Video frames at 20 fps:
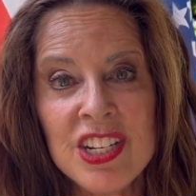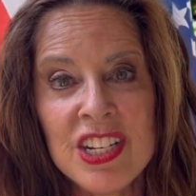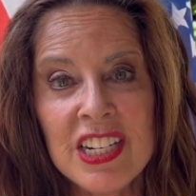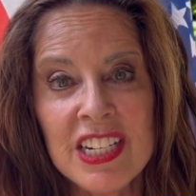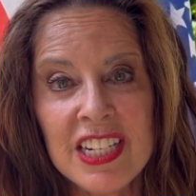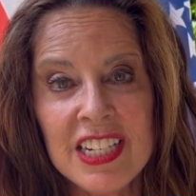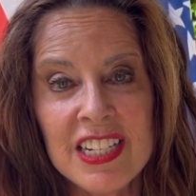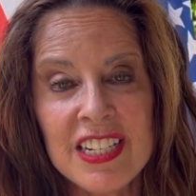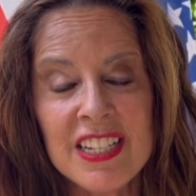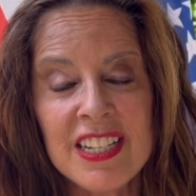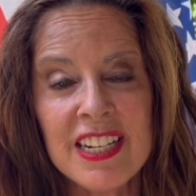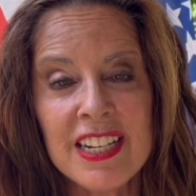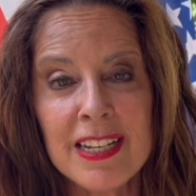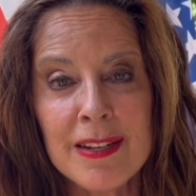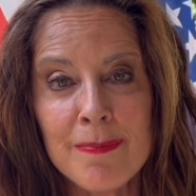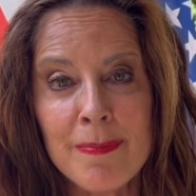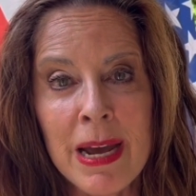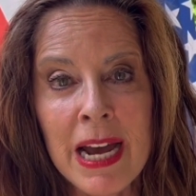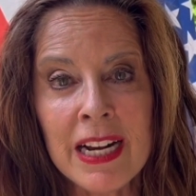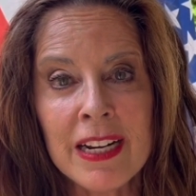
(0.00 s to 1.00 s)
it is to
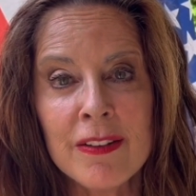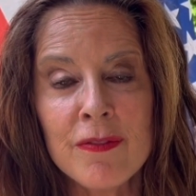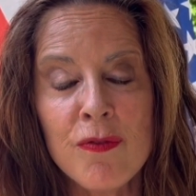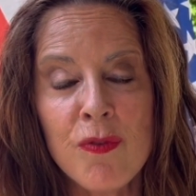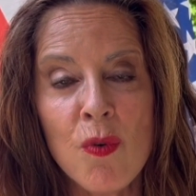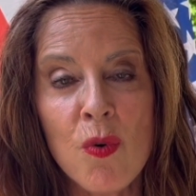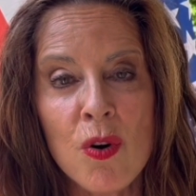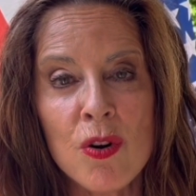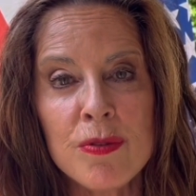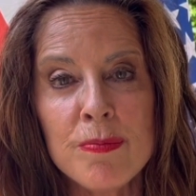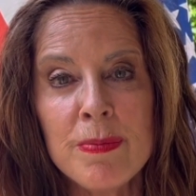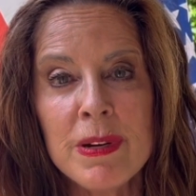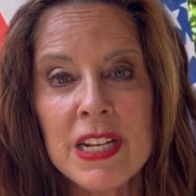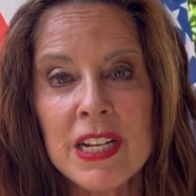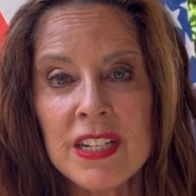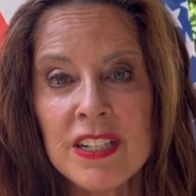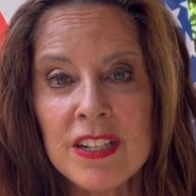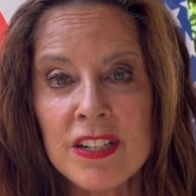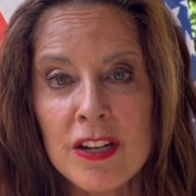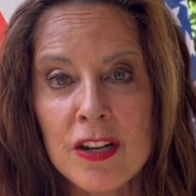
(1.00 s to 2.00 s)
get back and forth
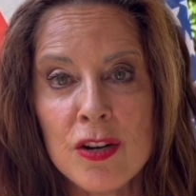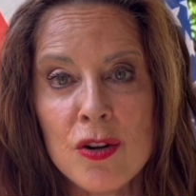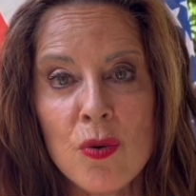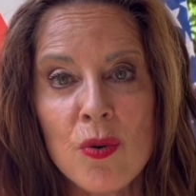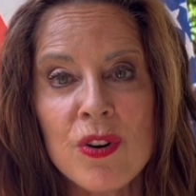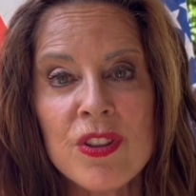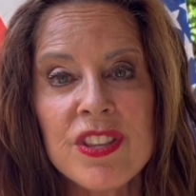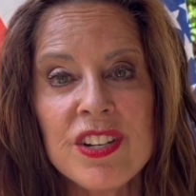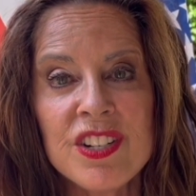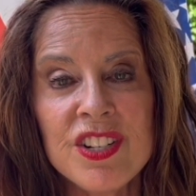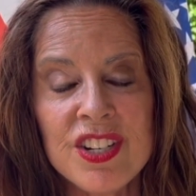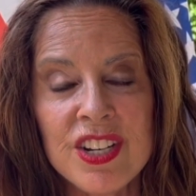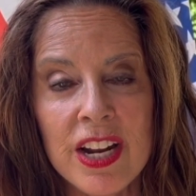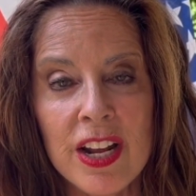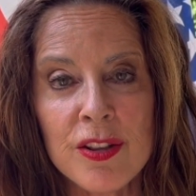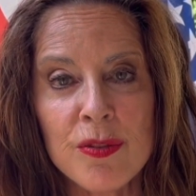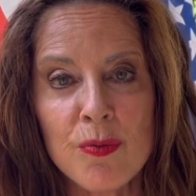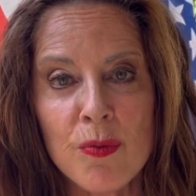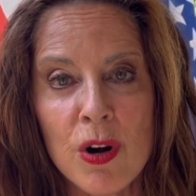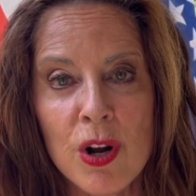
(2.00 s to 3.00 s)
because of the north and
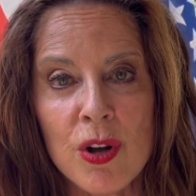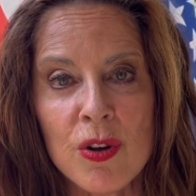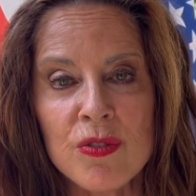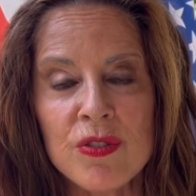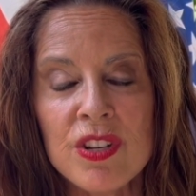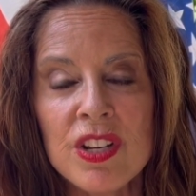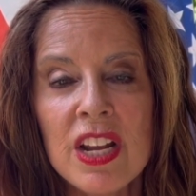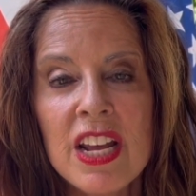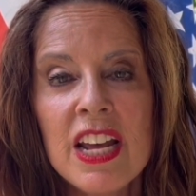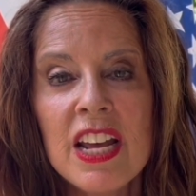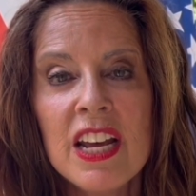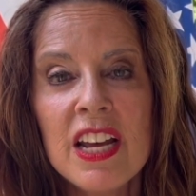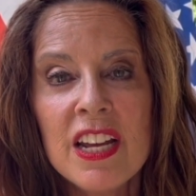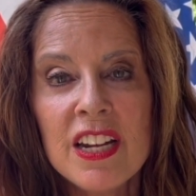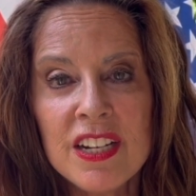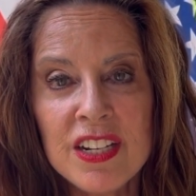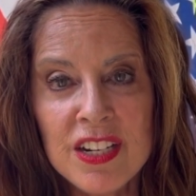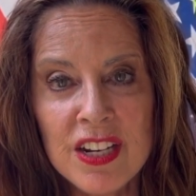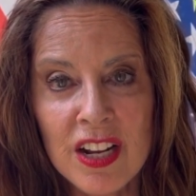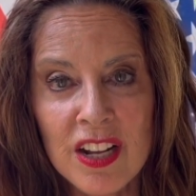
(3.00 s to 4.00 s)
south roads.
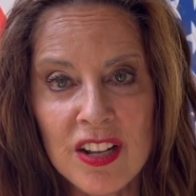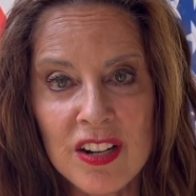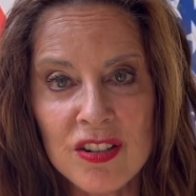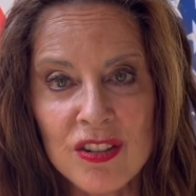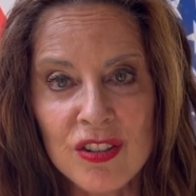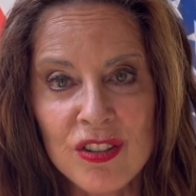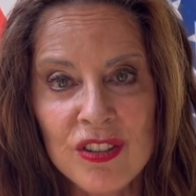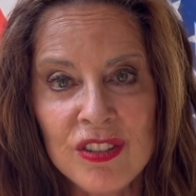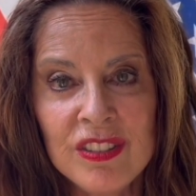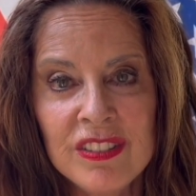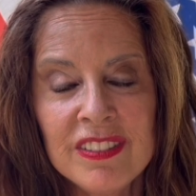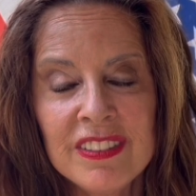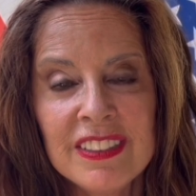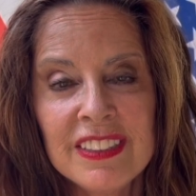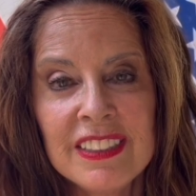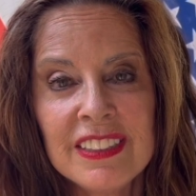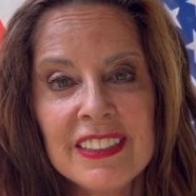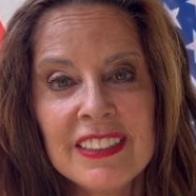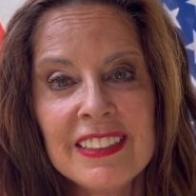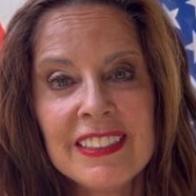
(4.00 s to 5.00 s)
Tuttle,
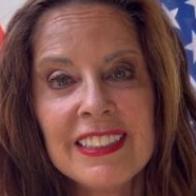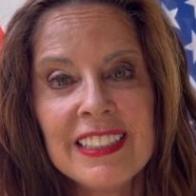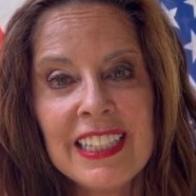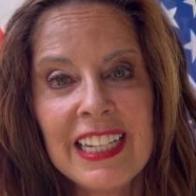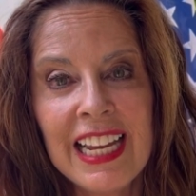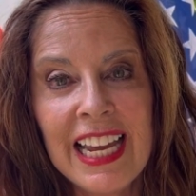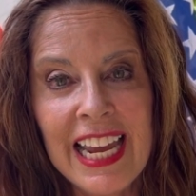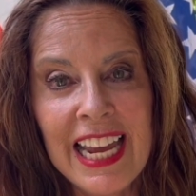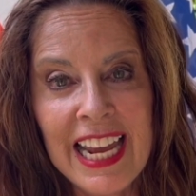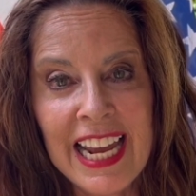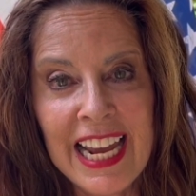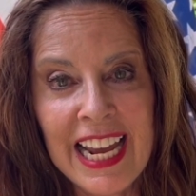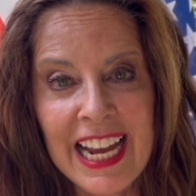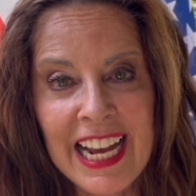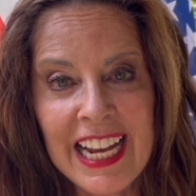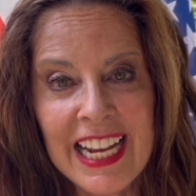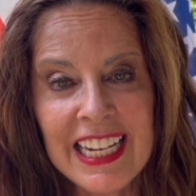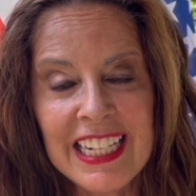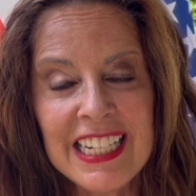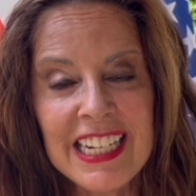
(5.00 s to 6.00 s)

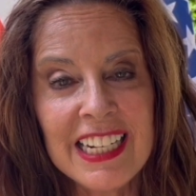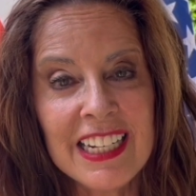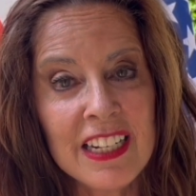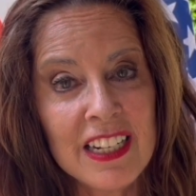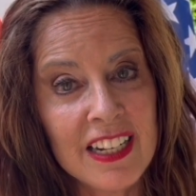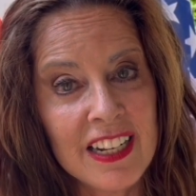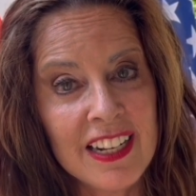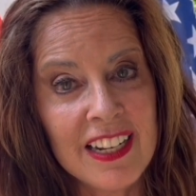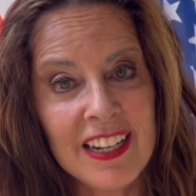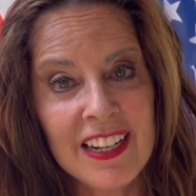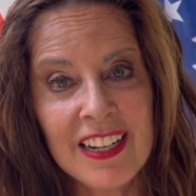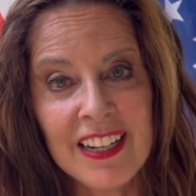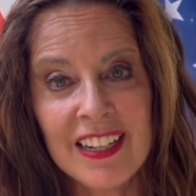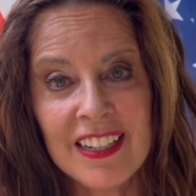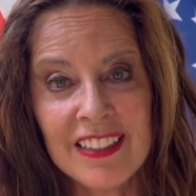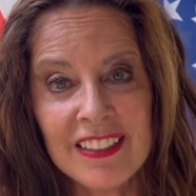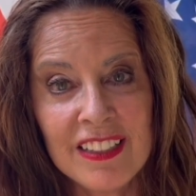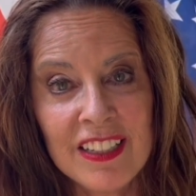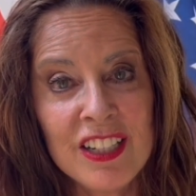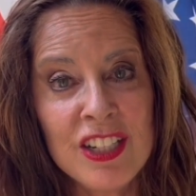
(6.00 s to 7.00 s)
and
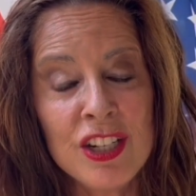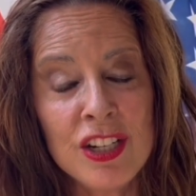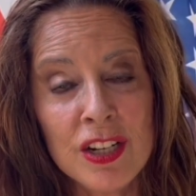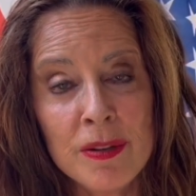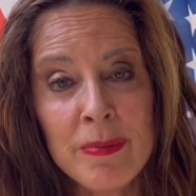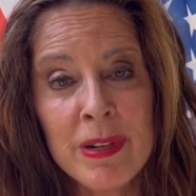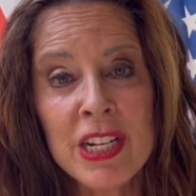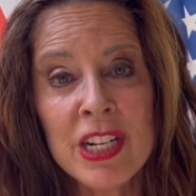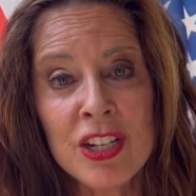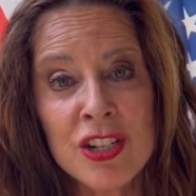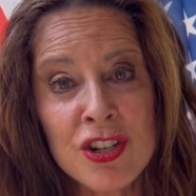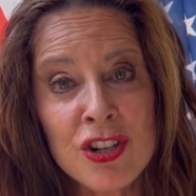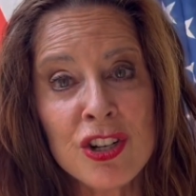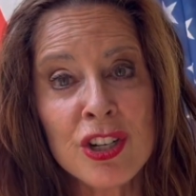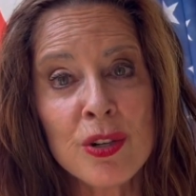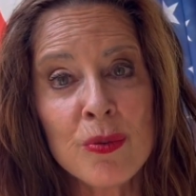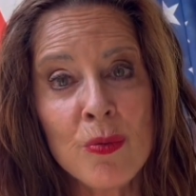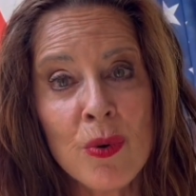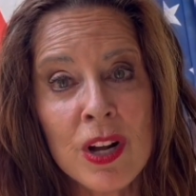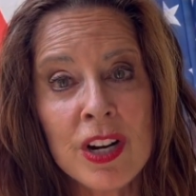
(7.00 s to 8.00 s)
because you're
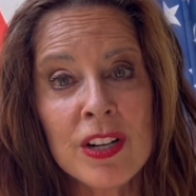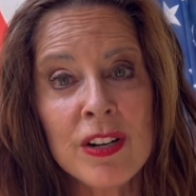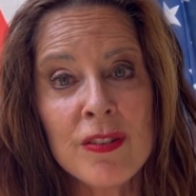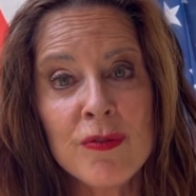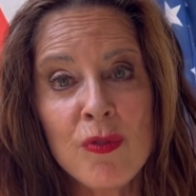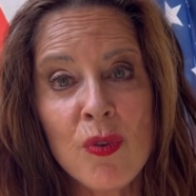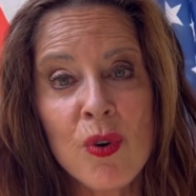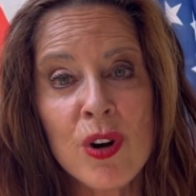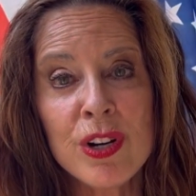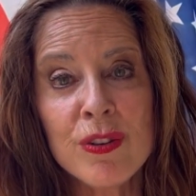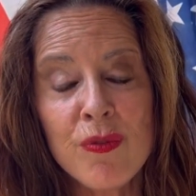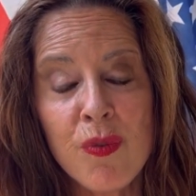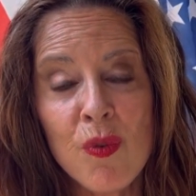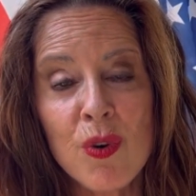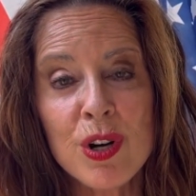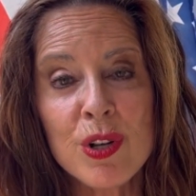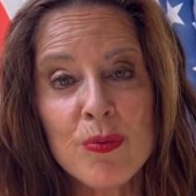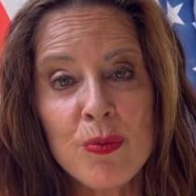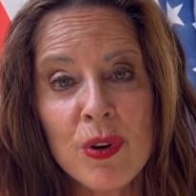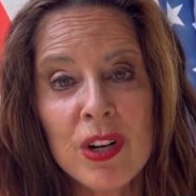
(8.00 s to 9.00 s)
going to want to avoid
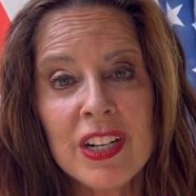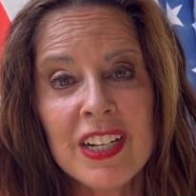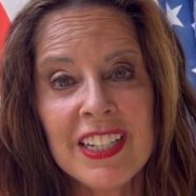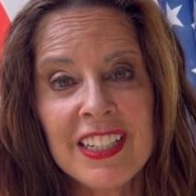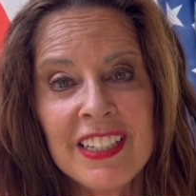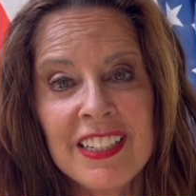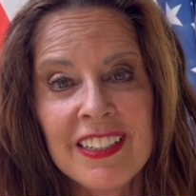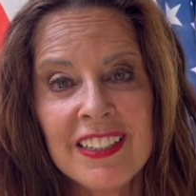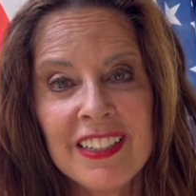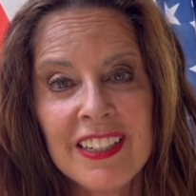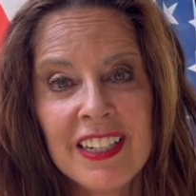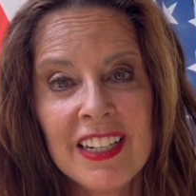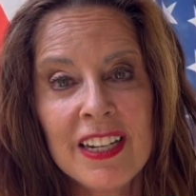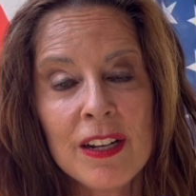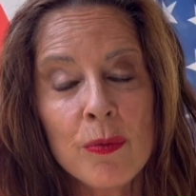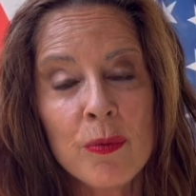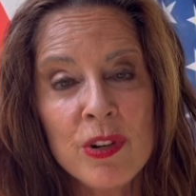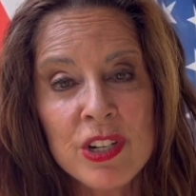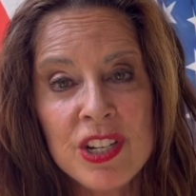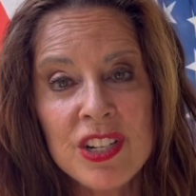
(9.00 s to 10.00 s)
41,
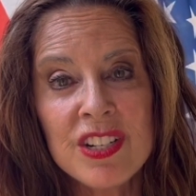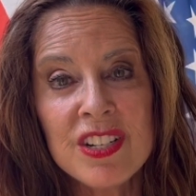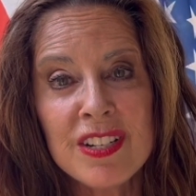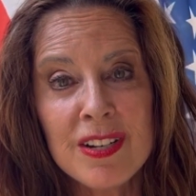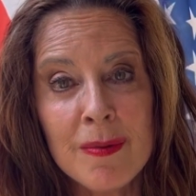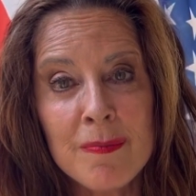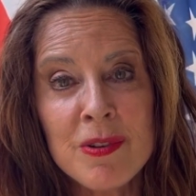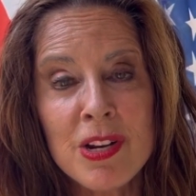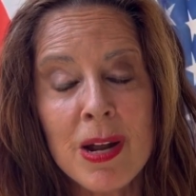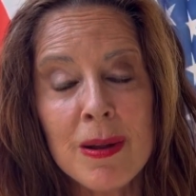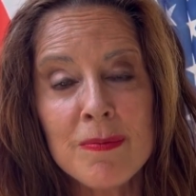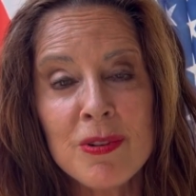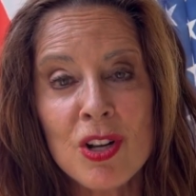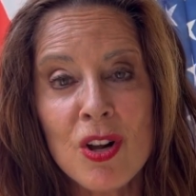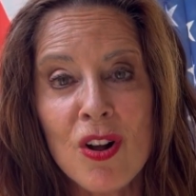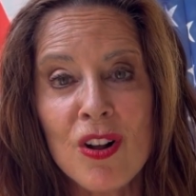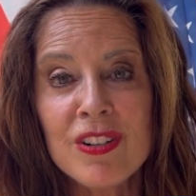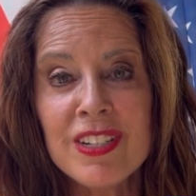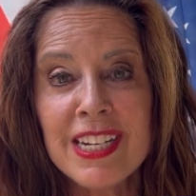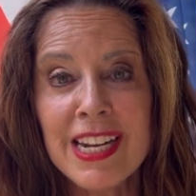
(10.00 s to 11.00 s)
which is sometimes
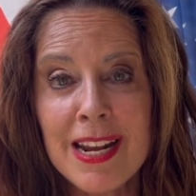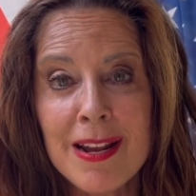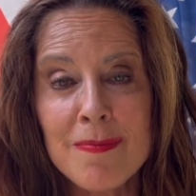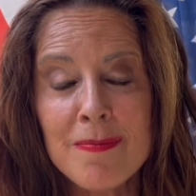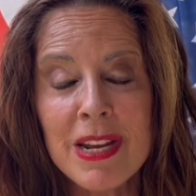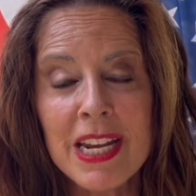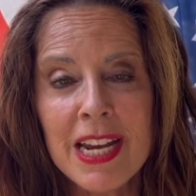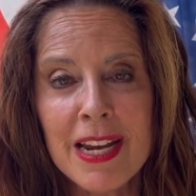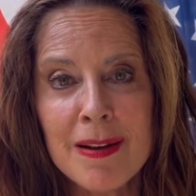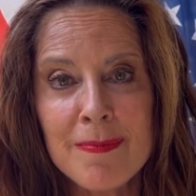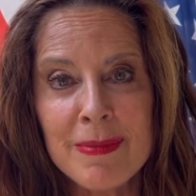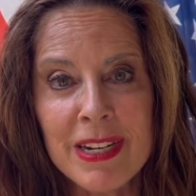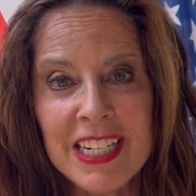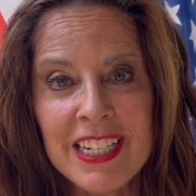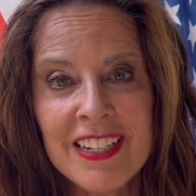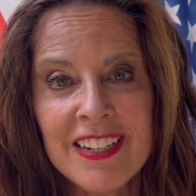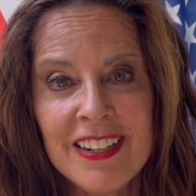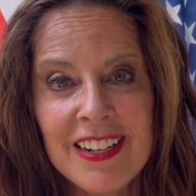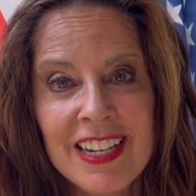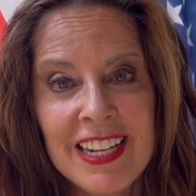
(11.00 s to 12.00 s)
called
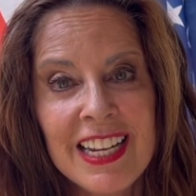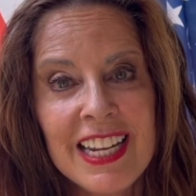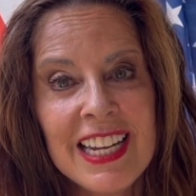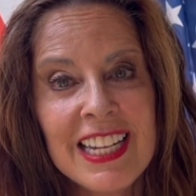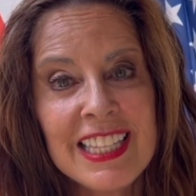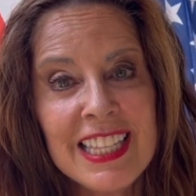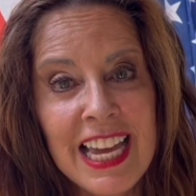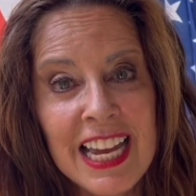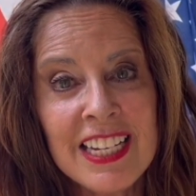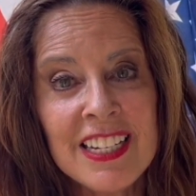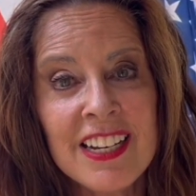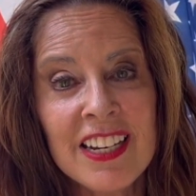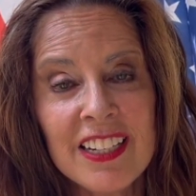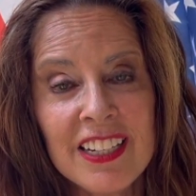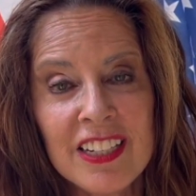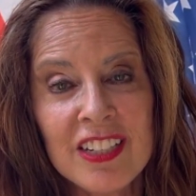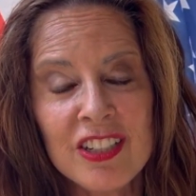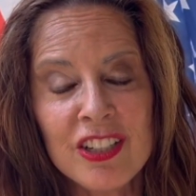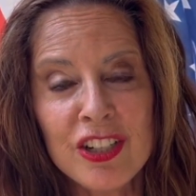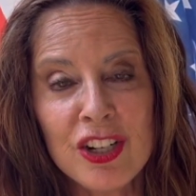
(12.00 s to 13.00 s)
Tamiami. That's a
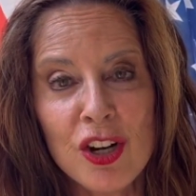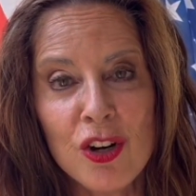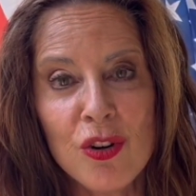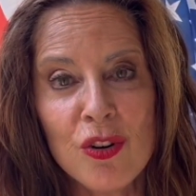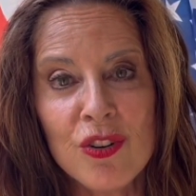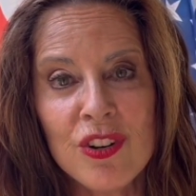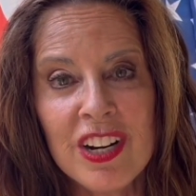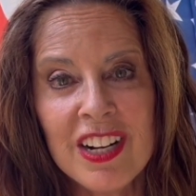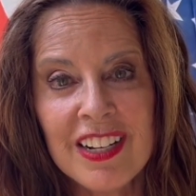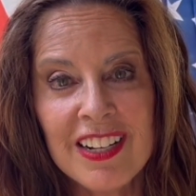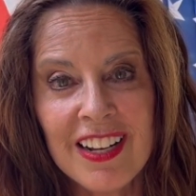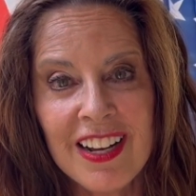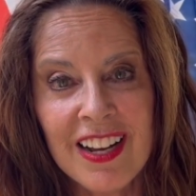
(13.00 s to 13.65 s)
little known